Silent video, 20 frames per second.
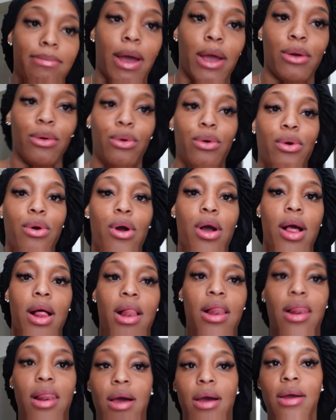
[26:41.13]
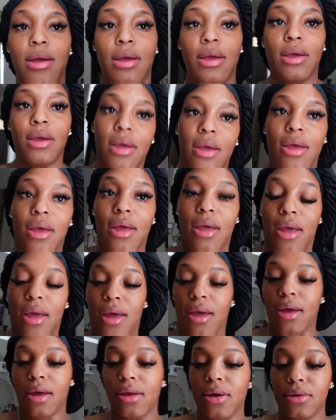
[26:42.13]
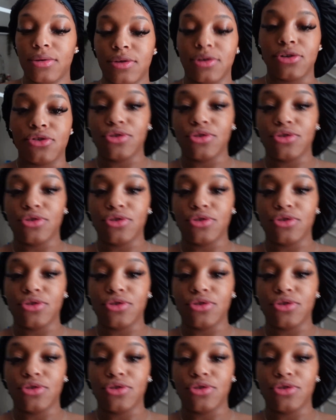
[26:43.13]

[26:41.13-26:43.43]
my girl and go to the